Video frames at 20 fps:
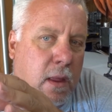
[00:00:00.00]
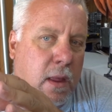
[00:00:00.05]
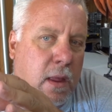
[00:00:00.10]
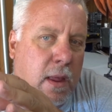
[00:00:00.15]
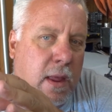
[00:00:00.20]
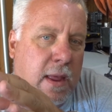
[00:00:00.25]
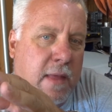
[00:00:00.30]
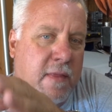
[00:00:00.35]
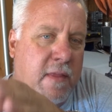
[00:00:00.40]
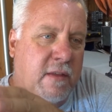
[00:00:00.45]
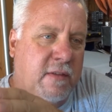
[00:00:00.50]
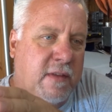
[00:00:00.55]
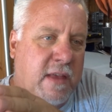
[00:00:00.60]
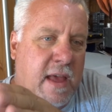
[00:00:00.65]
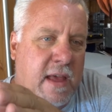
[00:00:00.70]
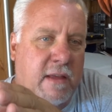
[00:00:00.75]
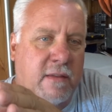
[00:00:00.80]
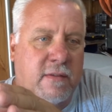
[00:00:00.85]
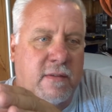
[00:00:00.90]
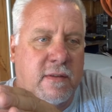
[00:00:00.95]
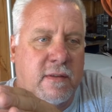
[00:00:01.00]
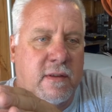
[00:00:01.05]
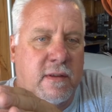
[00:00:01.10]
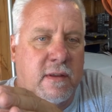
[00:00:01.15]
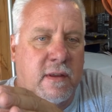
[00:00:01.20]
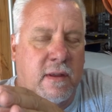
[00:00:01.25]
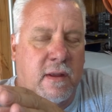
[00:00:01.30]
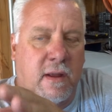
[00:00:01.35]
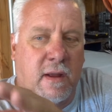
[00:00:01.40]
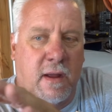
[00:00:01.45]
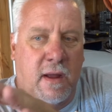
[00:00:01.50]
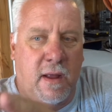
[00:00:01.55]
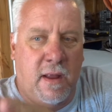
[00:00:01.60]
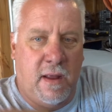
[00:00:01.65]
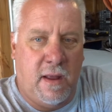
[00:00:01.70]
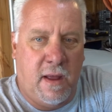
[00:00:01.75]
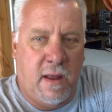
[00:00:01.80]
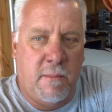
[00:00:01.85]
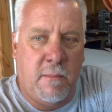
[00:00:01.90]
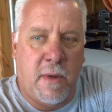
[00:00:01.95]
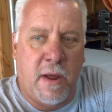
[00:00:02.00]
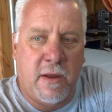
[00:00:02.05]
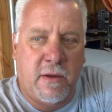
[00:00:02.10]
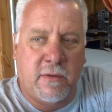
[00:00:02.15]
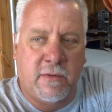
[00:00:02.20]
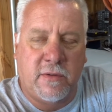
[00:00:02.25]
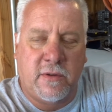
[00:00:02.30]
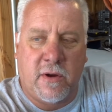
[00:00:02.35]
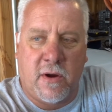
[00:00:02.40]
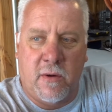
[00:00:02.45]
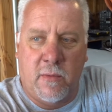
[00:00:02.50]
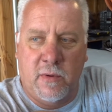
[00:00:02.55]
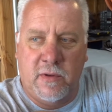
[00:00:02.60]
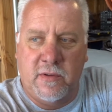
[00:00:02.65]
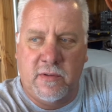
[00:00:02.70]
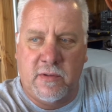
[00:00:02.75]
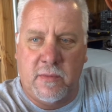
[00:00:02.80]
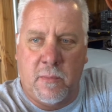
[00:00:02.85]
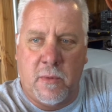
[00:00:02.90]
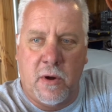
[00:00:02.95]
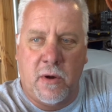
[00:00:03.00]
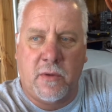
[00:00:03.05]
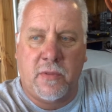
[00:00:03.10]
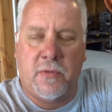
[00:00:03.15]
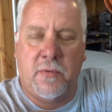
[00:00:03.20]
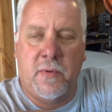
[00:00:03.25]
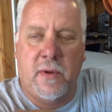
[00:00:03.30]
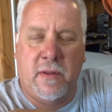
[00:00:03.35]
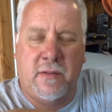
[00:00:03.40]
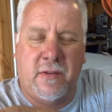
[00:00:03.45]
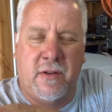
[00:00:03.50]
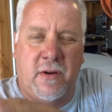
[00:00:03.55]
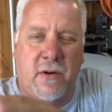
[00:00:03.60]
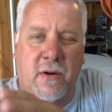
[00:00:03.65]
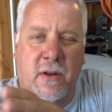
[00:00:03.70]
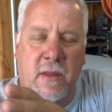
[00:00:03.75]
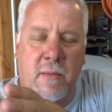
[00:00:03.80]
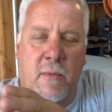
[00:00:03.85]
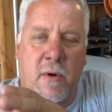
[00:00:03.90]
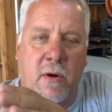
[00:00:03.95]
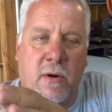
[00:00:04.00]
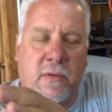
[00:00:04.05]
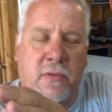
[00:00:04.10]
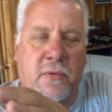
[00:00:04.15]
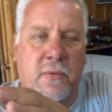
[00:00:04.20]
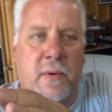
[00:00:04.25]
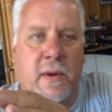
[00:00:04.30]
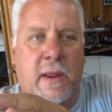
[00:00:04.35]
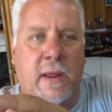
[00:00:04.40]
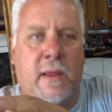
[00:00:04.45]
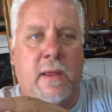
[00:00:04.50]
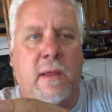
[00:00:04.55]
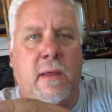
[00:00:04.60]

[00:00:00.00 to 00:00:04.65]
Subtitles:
this case, on Michael's car, which is a Mark III, it's an early Mark III.